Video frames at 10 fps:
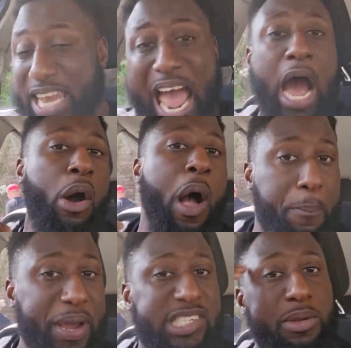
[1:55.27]
now,
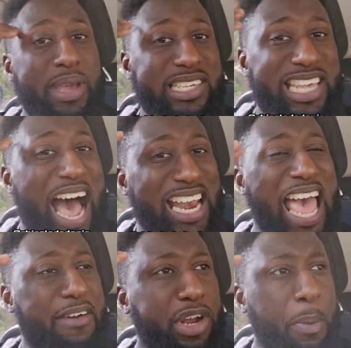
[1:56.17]
piece of me is kind
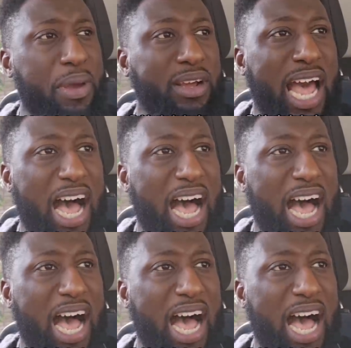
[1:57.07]
of having a bit of